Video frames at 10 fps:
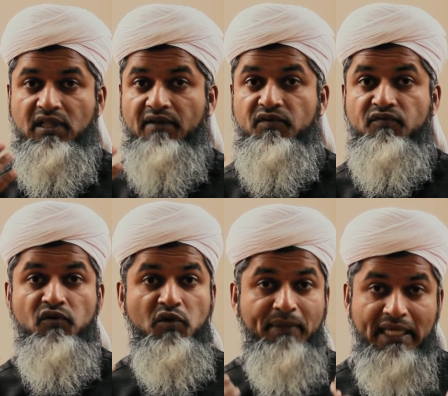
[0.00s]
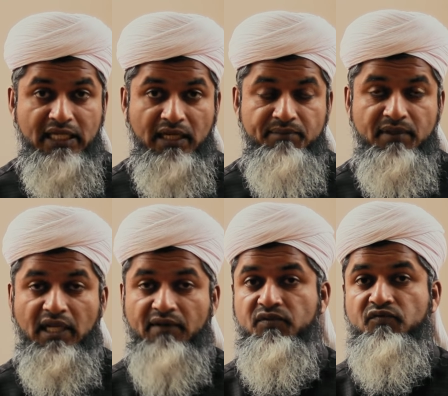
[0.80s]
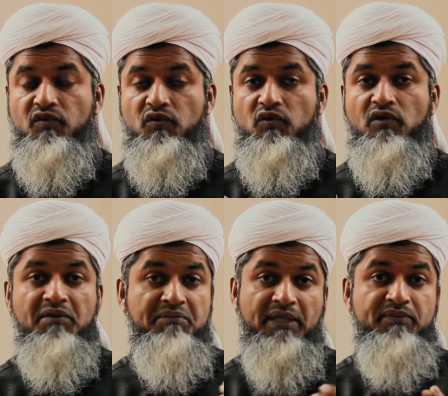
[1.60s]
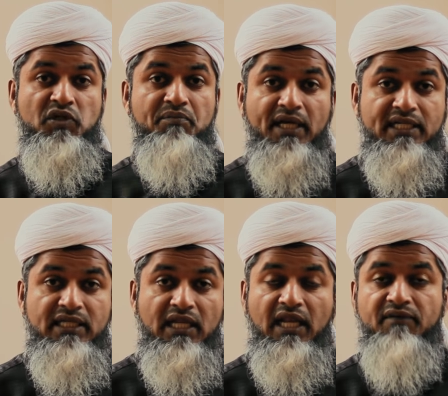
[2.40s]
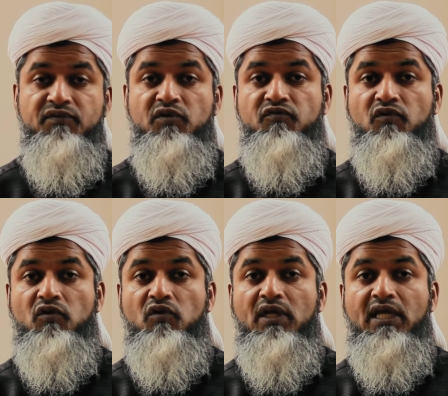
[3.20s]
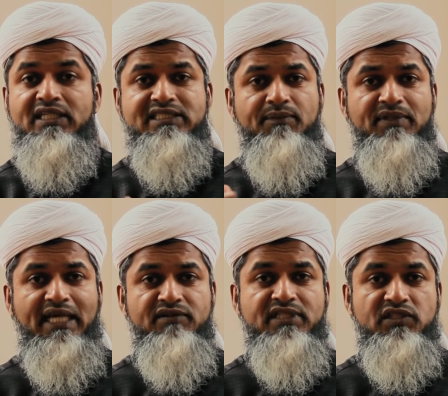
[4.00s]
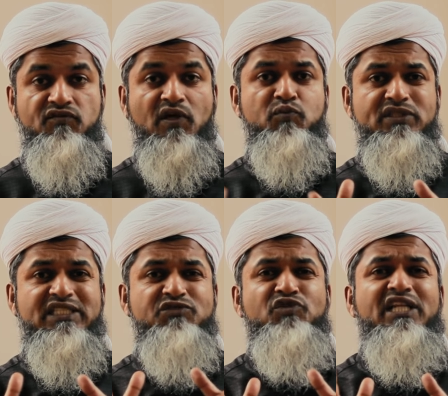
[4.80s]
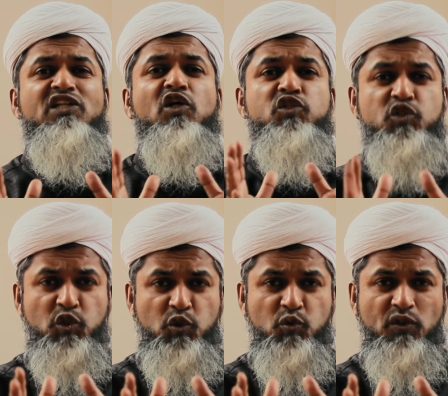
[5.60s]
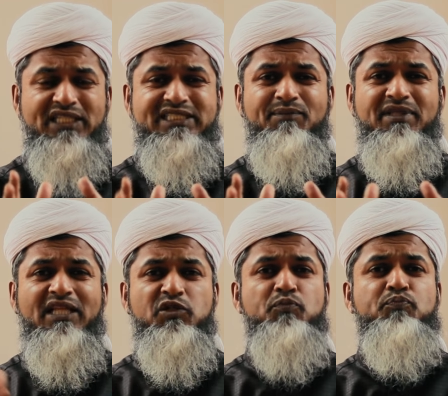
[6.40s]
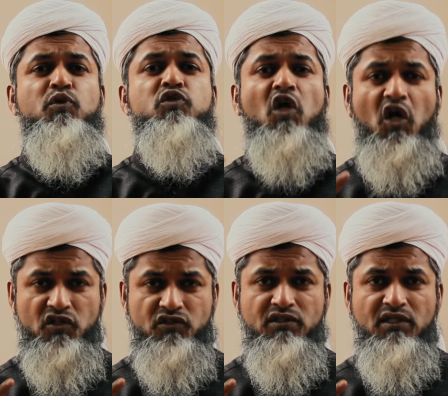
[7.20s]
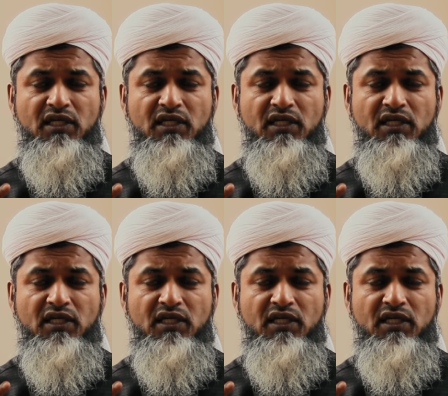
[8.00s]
Love you for your makeup. Love you for your, maybe your money. Love you for something else that you've got, which is really not you. It's something that you put on.